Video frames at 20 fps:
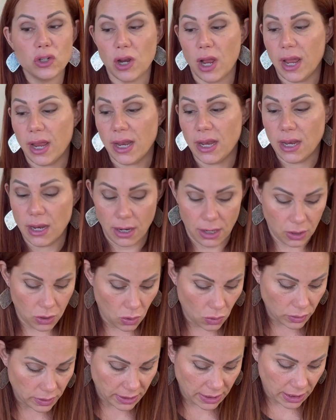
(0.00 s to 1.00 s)
tried
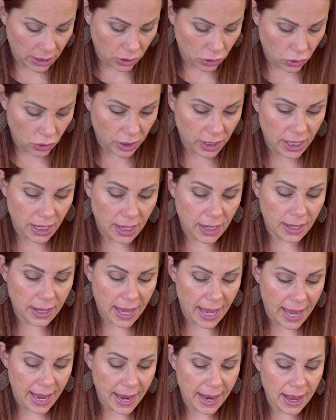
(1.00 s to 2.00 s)
Cozy Cookie
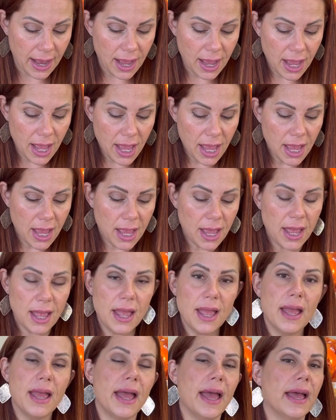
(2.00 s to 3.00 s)
Cake,
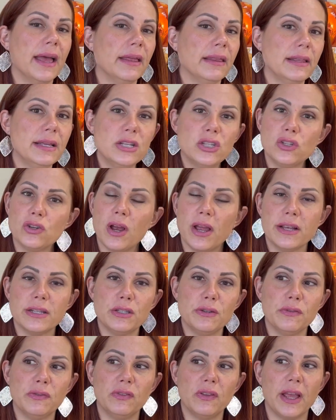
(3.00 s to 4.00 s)
at least try a
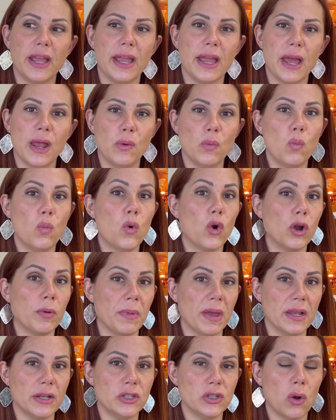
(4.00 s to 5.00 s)
souffle and
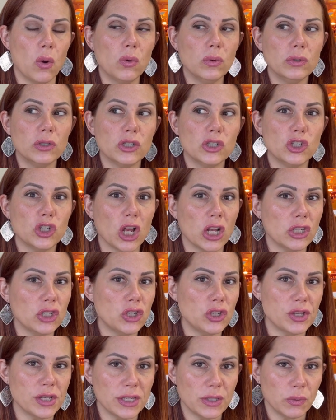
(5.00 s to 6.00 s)
warm it. Don't
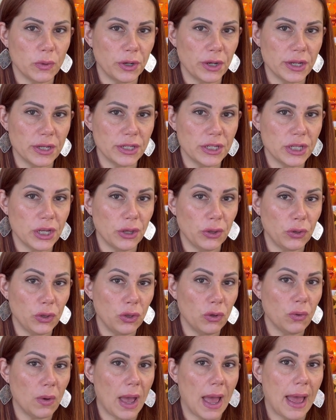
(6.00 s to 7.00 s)
judge this one until
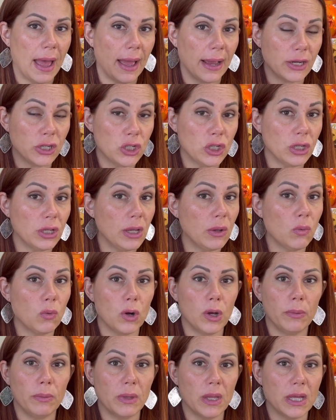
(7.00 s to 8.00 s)
you actually
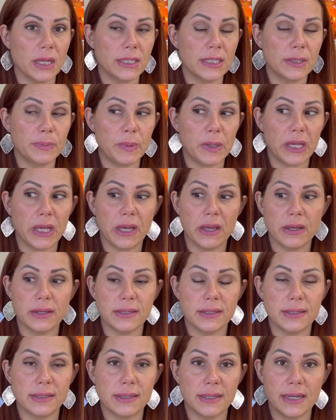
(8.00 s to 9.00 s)
warm this
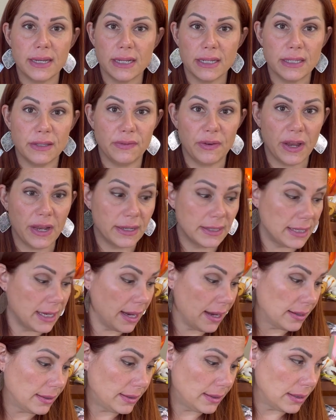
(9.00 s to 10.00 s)
because it is
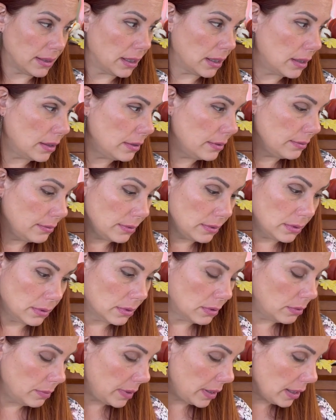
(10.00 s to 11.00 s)
fantastic.
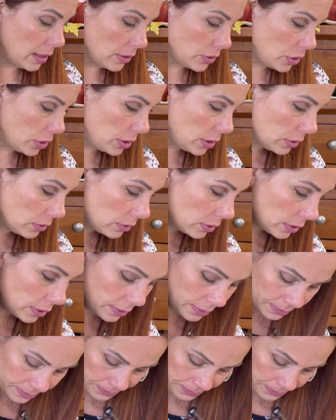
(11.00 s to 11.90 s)
Oh my gosh, it's so good.